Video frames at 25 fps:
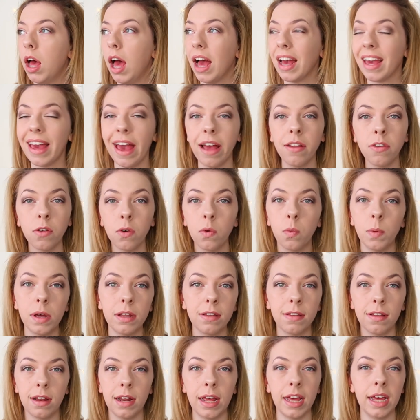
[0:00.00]
a kettle
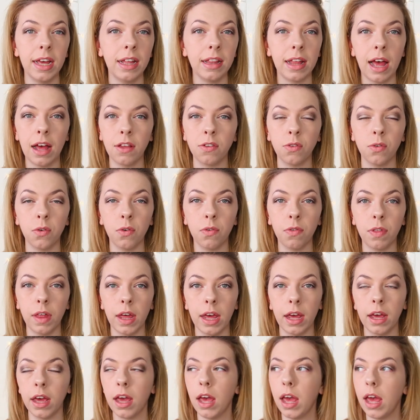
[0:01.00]
whistling, that sort of
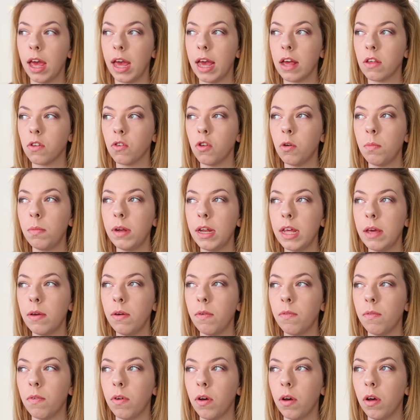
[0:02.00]
thing. It's
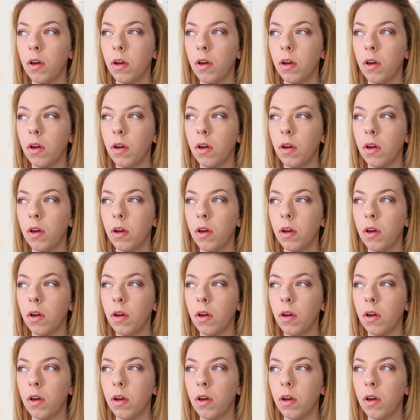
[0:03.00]
normally